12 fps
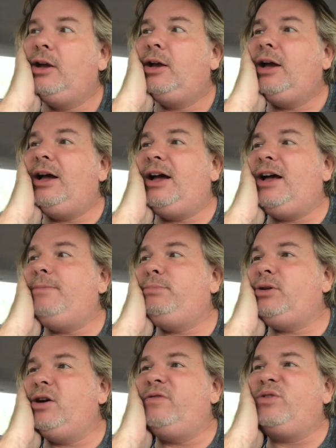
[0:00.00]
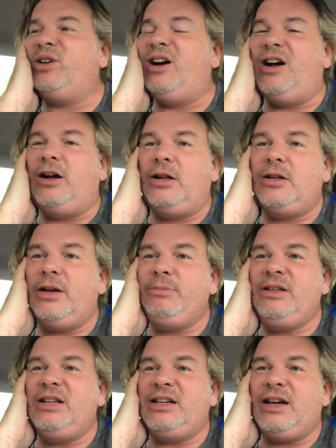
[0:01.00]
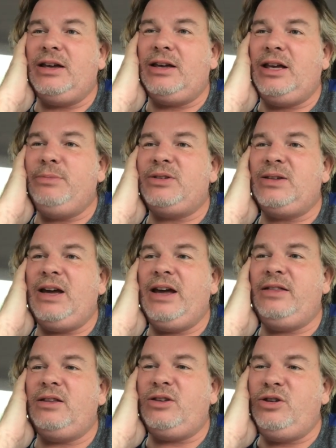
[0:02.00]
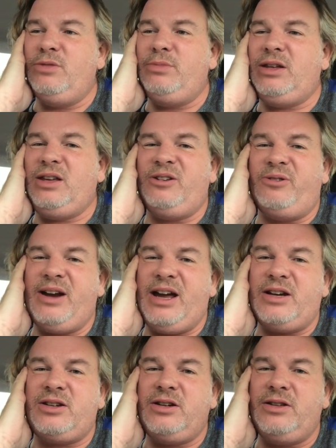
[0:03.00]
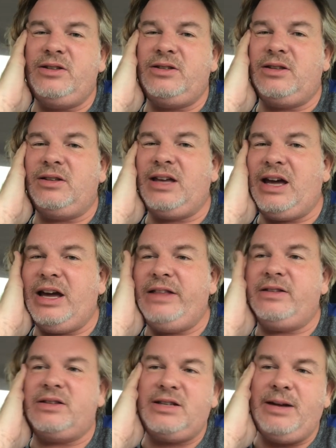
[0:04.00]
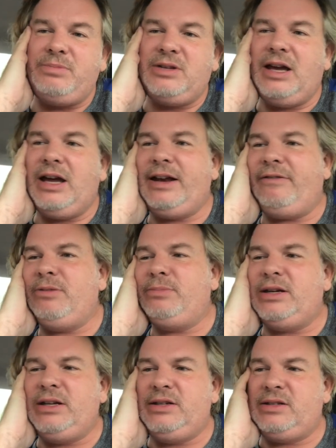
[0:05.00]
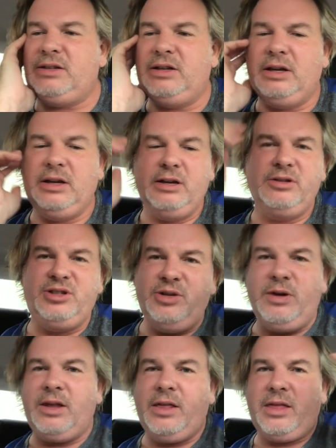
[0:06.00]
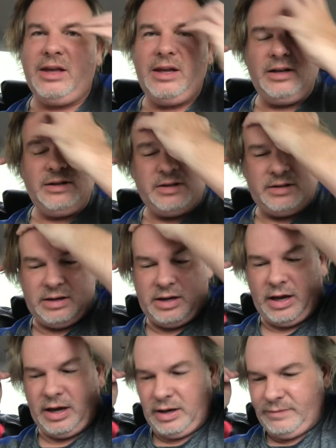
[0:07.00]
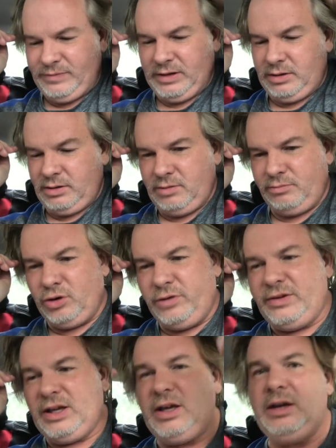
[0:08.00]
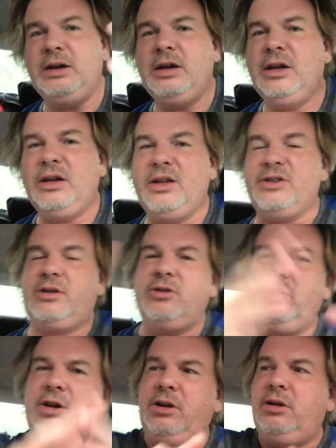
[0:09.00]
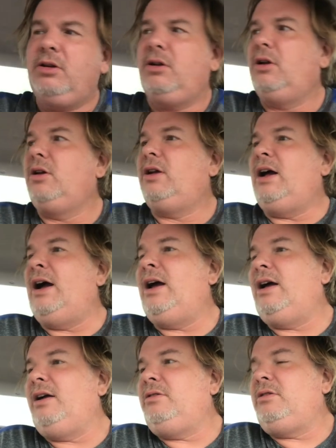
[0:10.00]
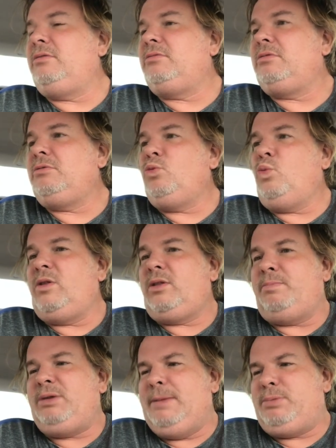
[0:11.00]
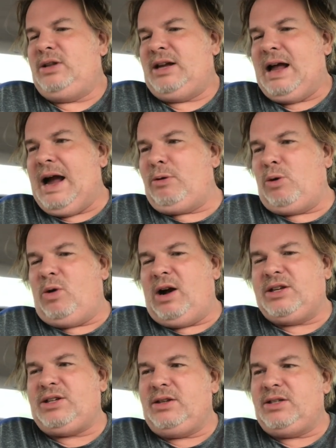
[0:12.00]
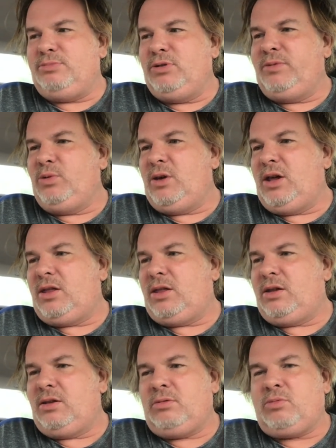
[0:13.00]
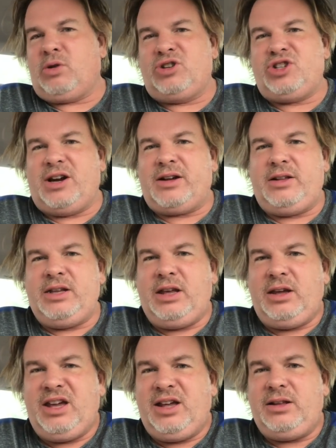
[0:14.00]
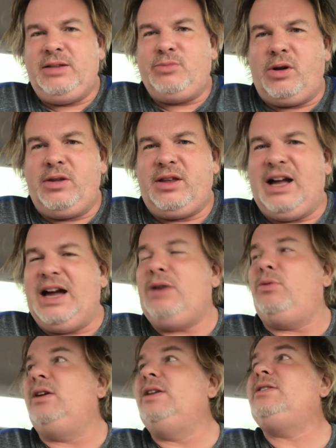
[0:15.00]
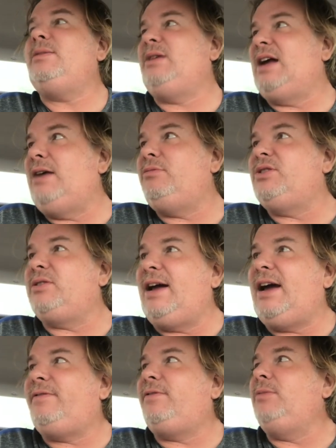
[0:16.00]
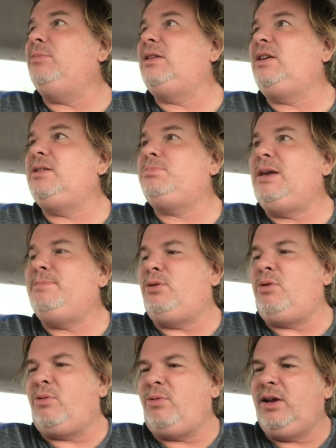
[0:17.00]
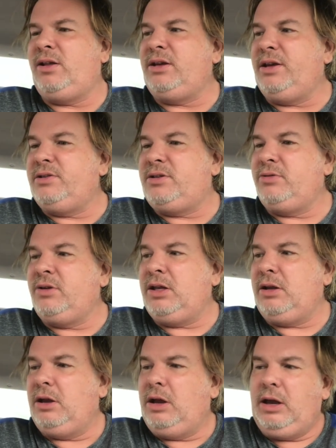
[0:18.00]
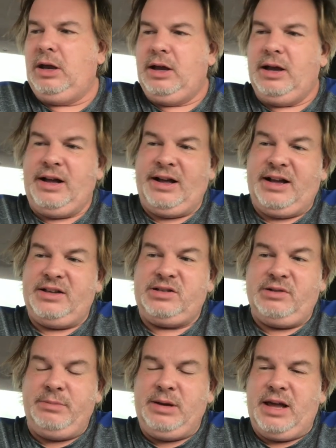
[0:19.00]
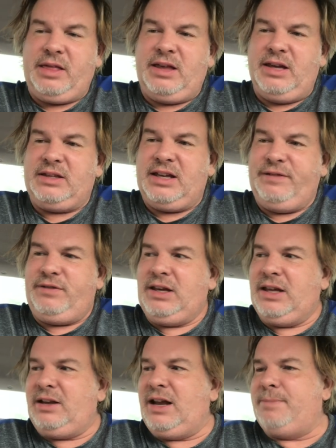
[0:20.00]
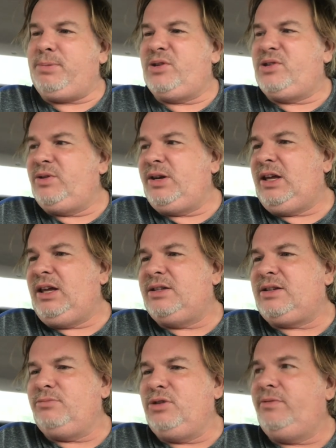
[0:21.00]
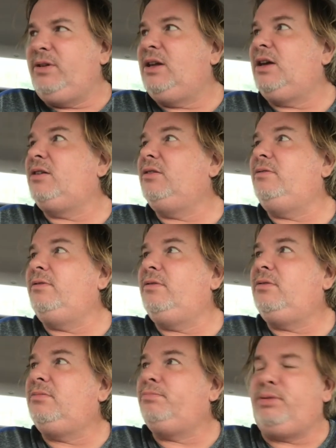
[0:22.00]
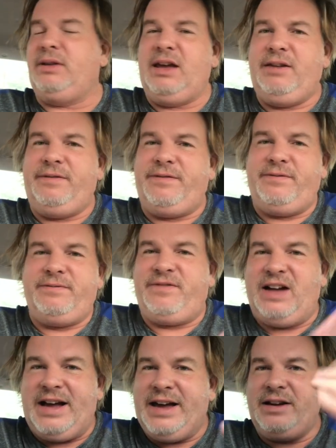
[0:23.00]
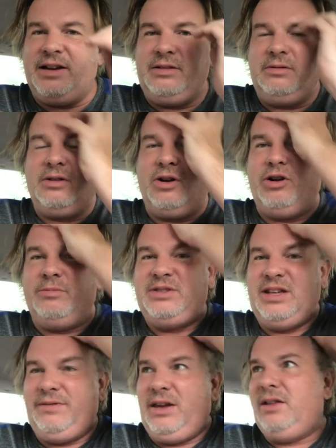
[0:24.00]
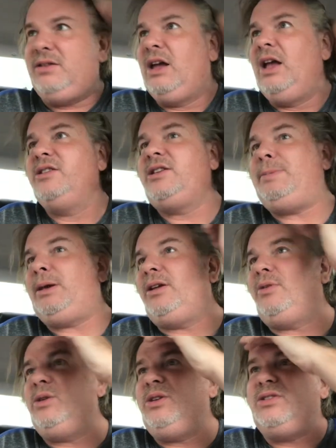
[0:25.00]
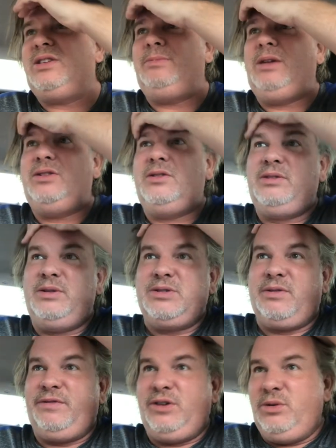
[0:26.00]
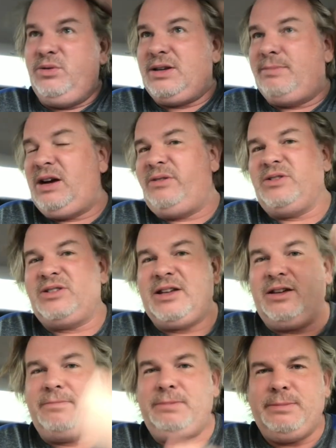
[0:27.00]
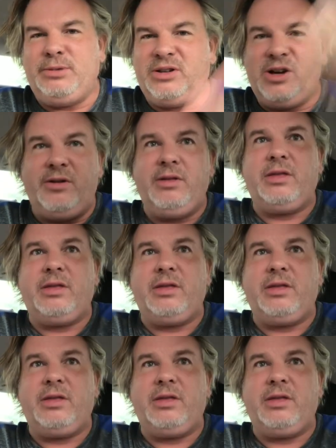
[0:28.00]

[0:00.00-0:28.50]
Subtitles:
But overall, I mean, like I keep saying, the human interactions, the dad, the stepdad, everybody's doing things, the movie is good. The people that I were watching this movie with were chuckling and giggling than I was. I mean, I was laughing, but these people were really into it. So, I mean, I think that if you get an opportunity, it's a movie that could play fine on the home TV. Typically, when you see me do these reviews, I'm always telling people, go to the